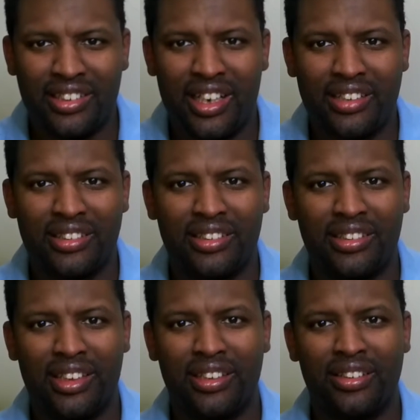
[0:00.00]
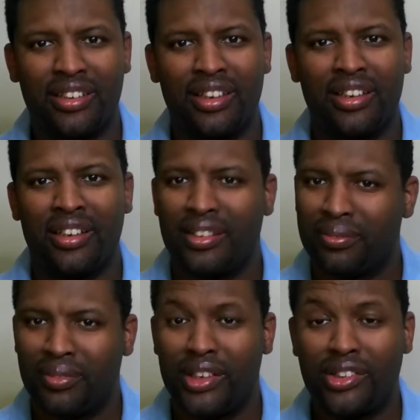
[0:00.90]
Texas, and
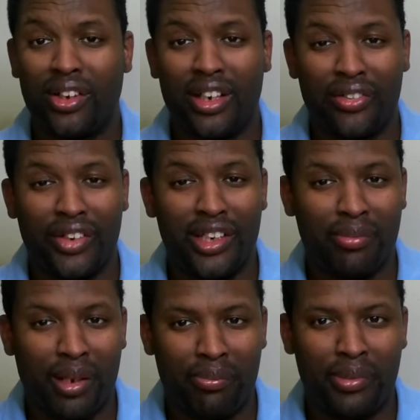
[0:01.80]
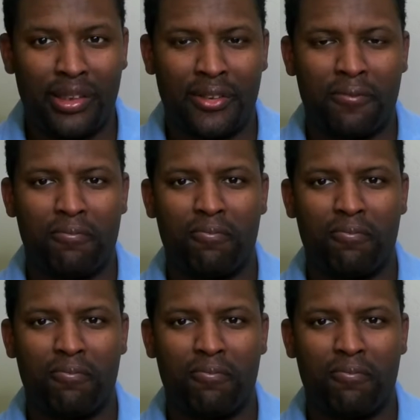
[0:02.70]
he started reading my book.